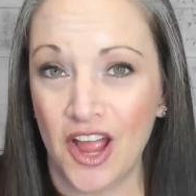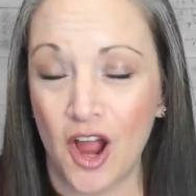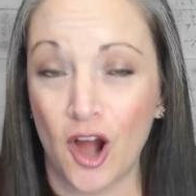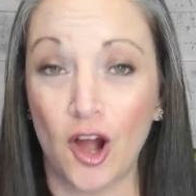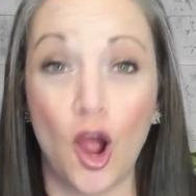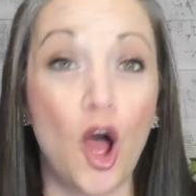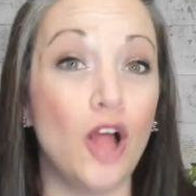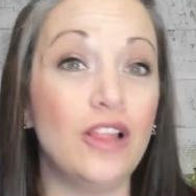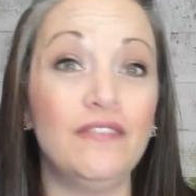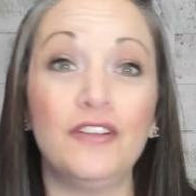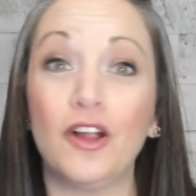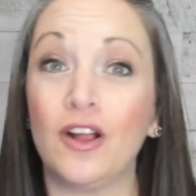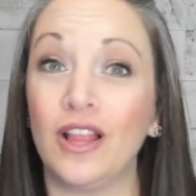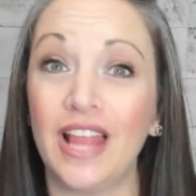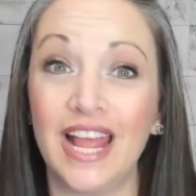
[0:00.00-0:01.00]
Are all of
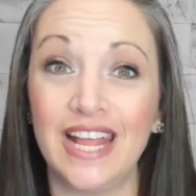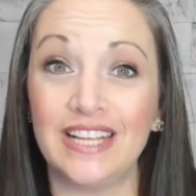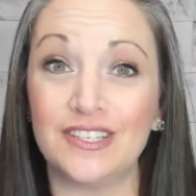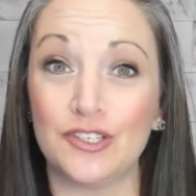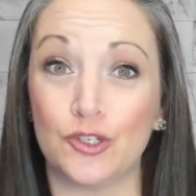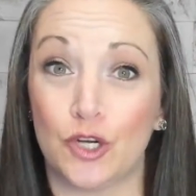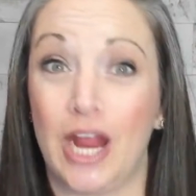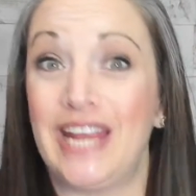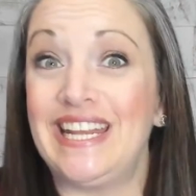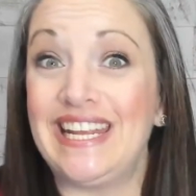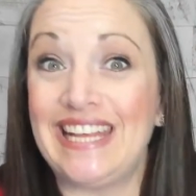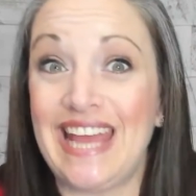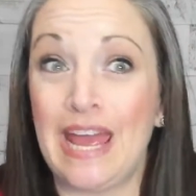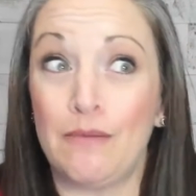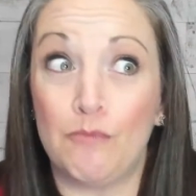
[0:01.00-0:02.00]
your clients trying to
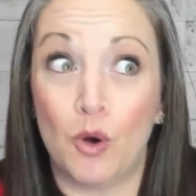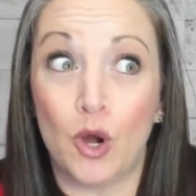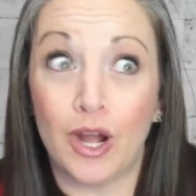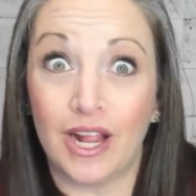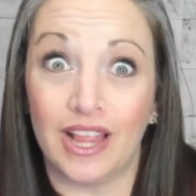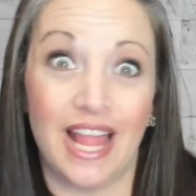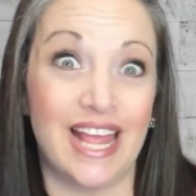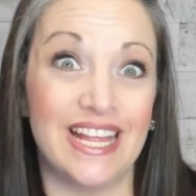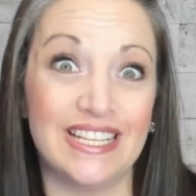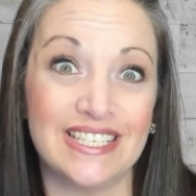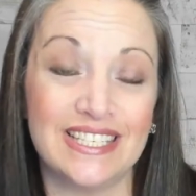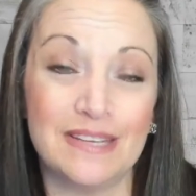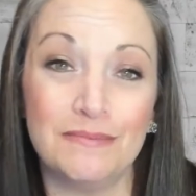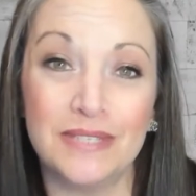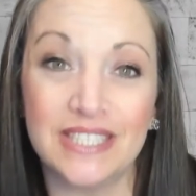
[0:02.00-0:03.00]
get more clients
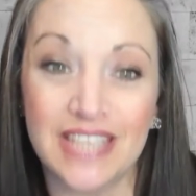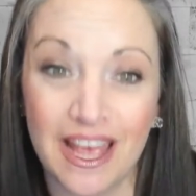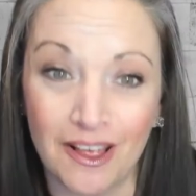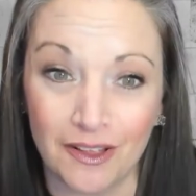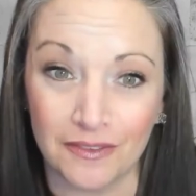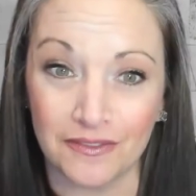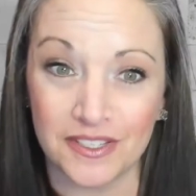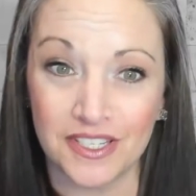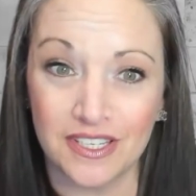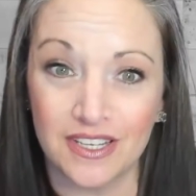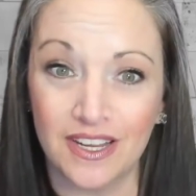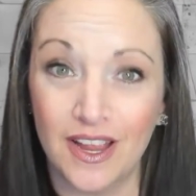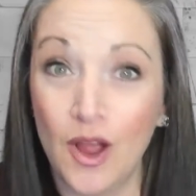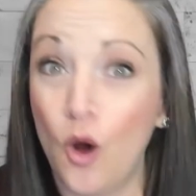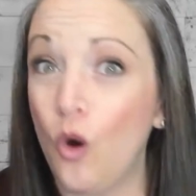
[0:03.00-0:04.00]
themselves
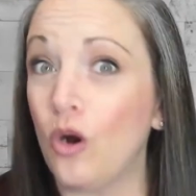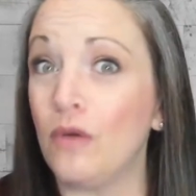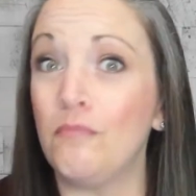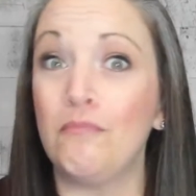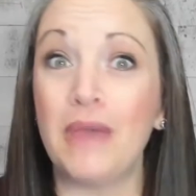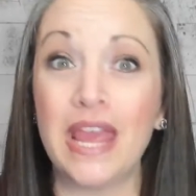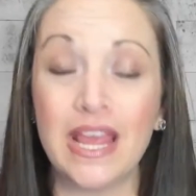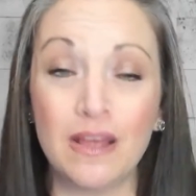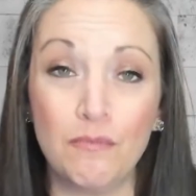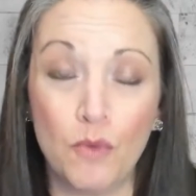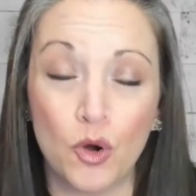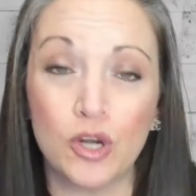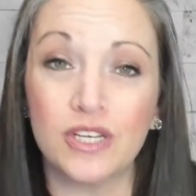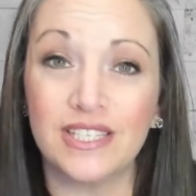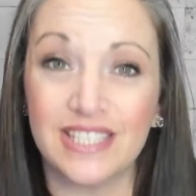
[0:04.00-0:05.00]
or make
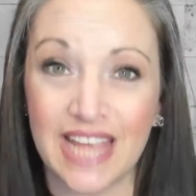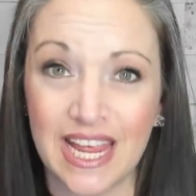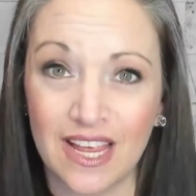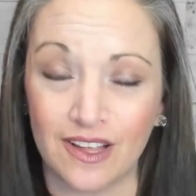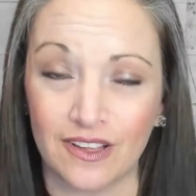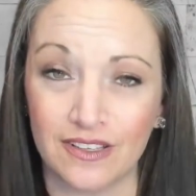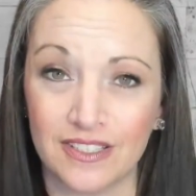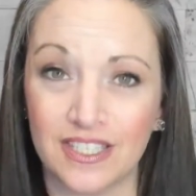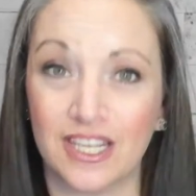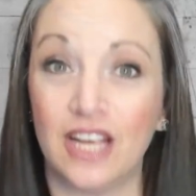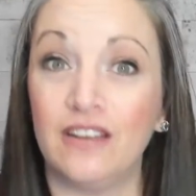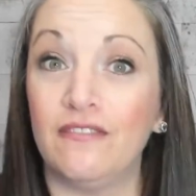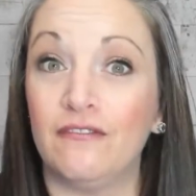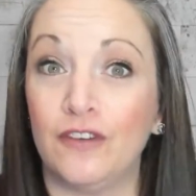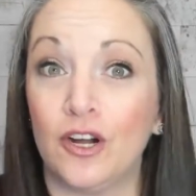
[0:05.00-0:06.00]
more sales,
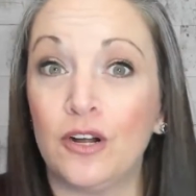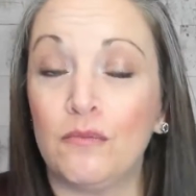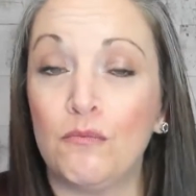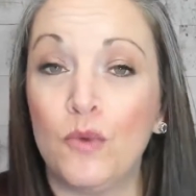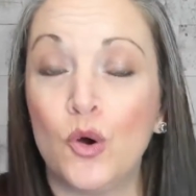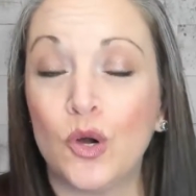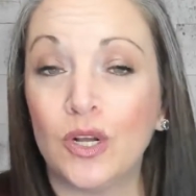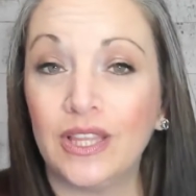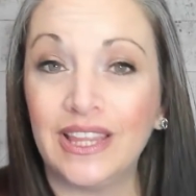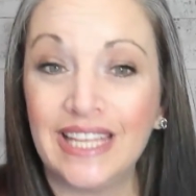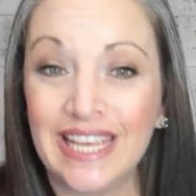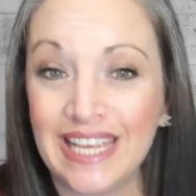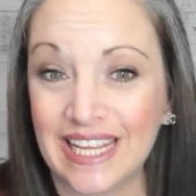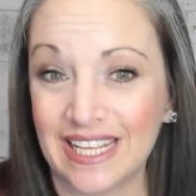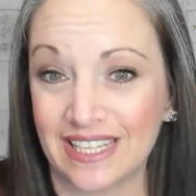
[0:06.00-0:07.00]
convert more
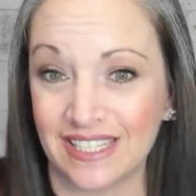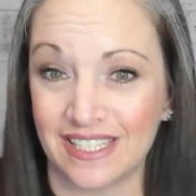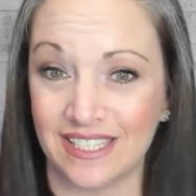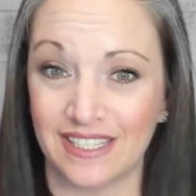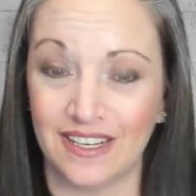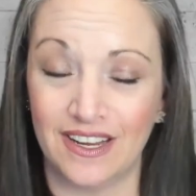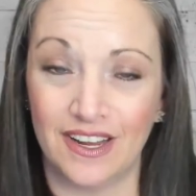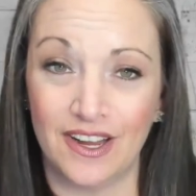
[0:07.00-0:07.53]
leads?